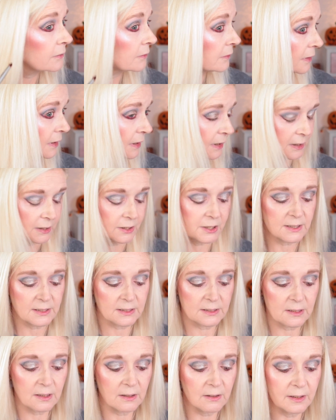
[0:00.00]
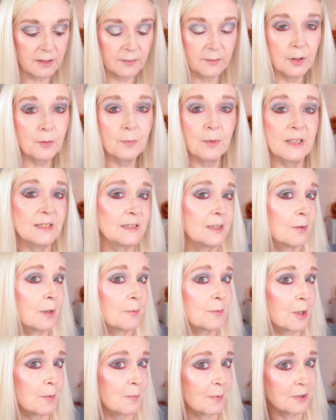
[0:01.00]
Right, just to kind of equally see what
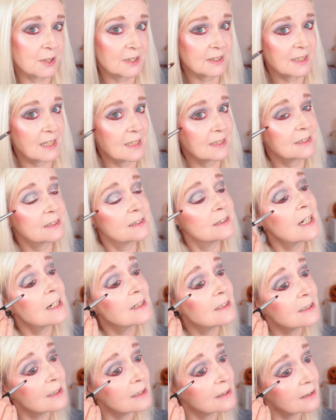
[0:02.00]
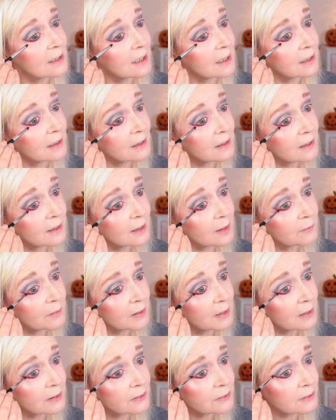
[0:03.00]
I'm doing, I'm just extending that lower
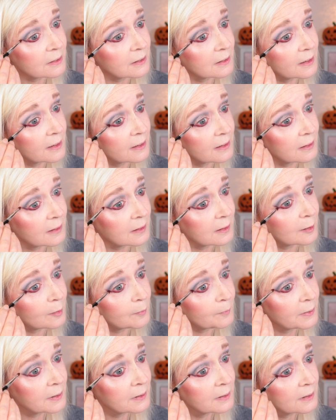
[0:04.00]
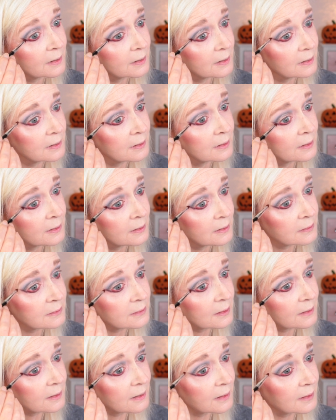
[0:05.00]
lash line up
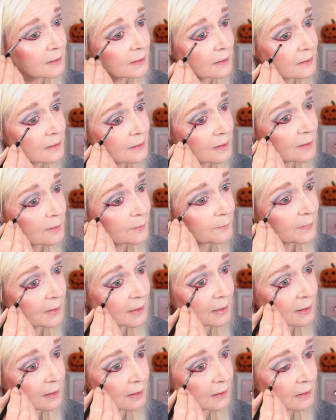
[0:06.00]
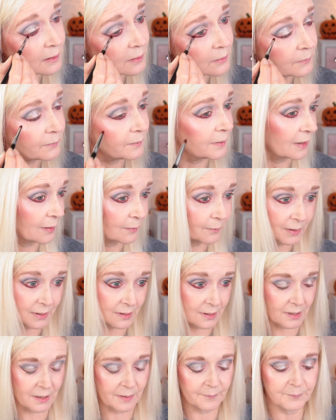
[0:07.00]
so that I can then make a wing with
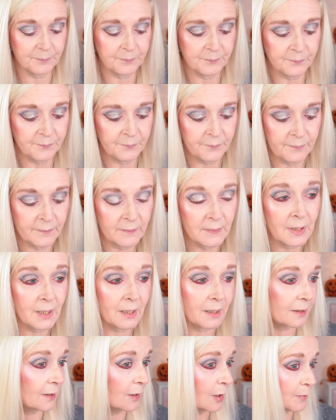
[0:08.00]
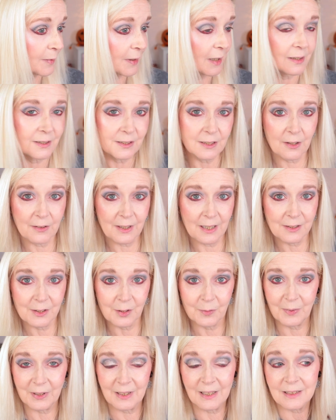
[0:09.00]
that, and hope that I don't end
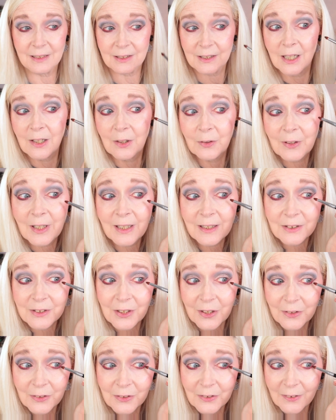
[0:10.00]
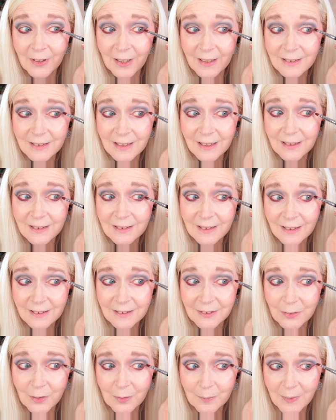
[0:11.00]
up with this looking too crazy, because
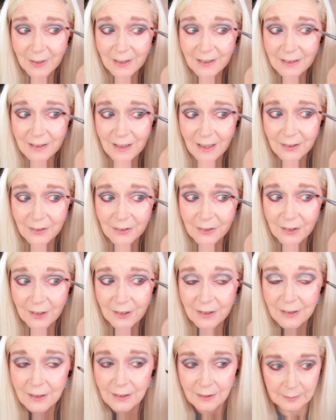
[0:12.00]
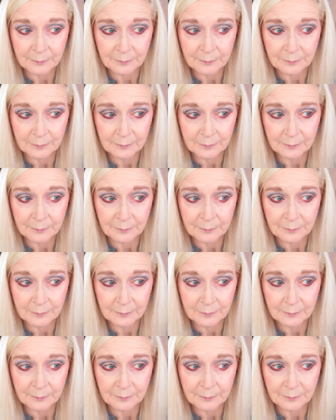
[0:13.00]
that's not my intention.